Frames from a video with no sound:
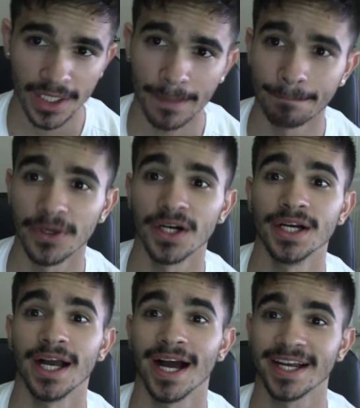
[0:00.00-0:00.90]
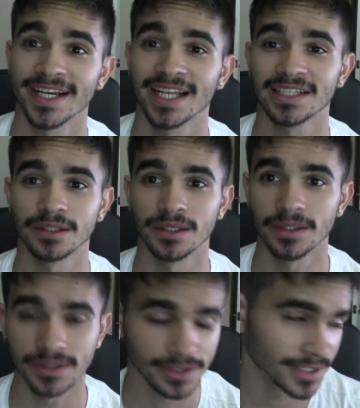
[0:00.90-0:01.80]
But I got the
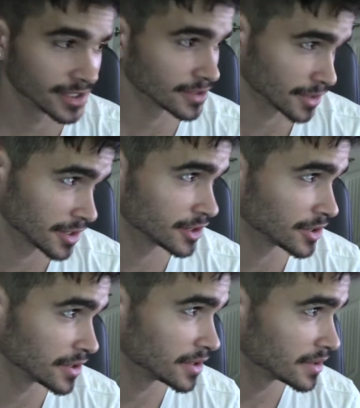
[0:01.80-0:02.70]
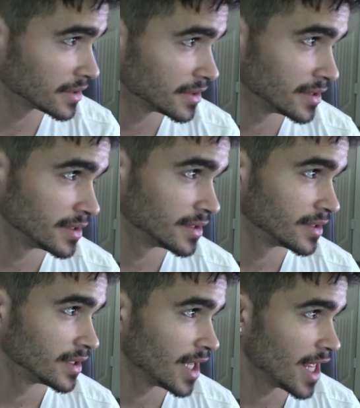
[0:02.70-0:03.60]
the structure
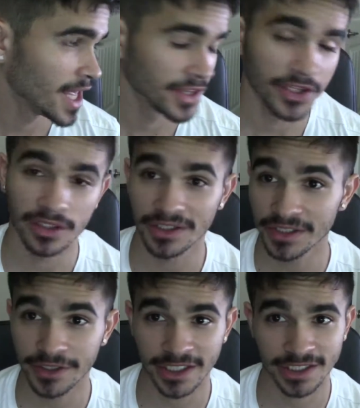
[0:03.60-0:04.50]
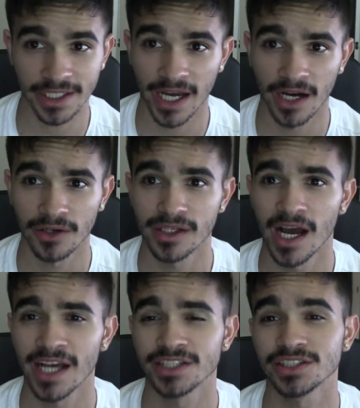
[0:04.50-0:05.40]
and the lyrics down.
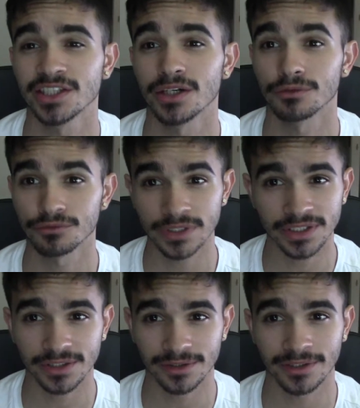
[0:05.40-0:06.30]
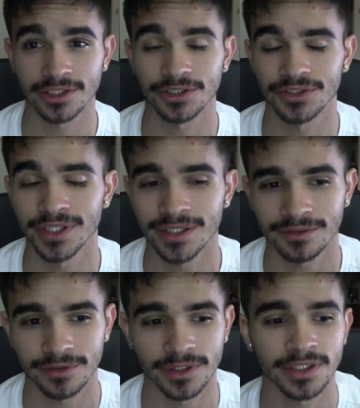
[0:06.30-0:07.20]
I just gotta restructure it
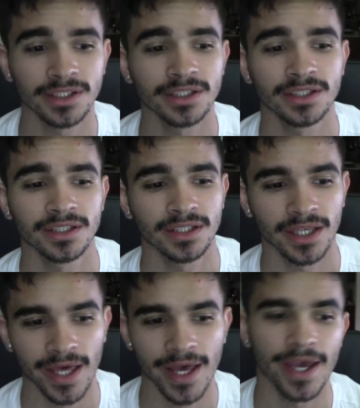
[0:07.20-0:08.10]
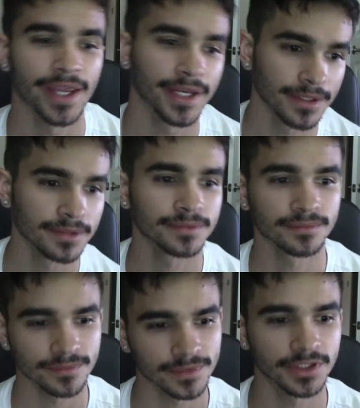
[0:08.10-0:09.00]
really, and
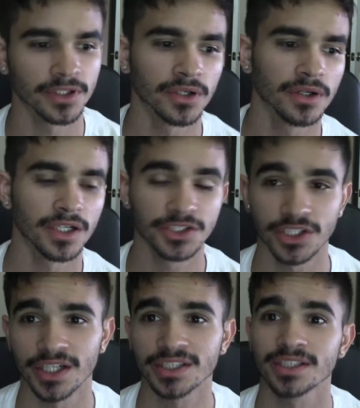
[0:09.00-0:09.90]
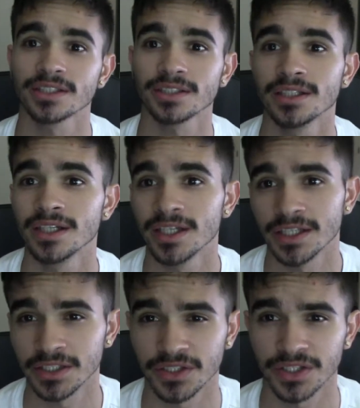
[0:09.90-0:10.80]
you know, adjust
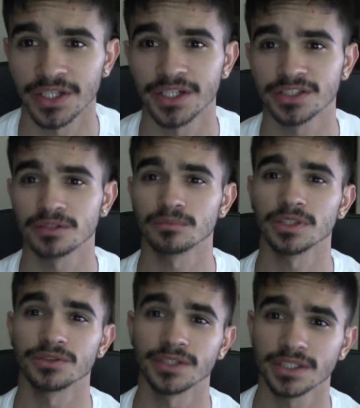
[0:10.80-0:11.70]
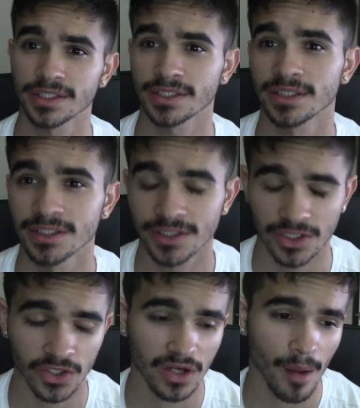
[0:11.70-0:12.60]
here and there some lyrics.
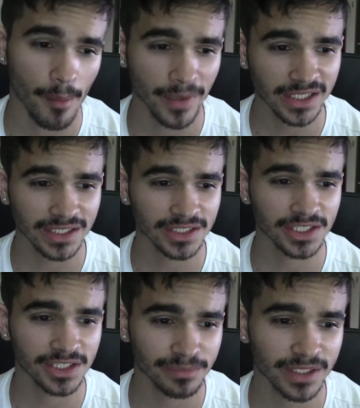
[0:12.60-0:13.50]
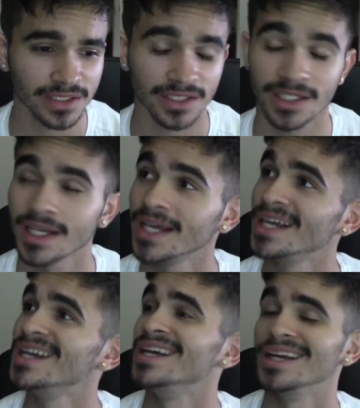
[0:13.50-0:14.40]
So I'm gonna make the adjustments
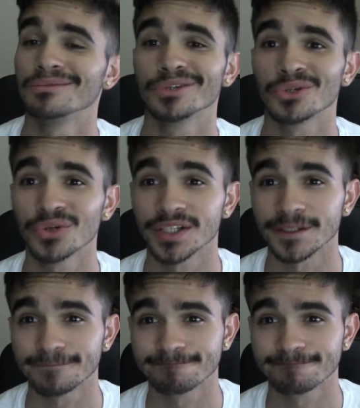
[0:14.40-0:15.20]
and record it.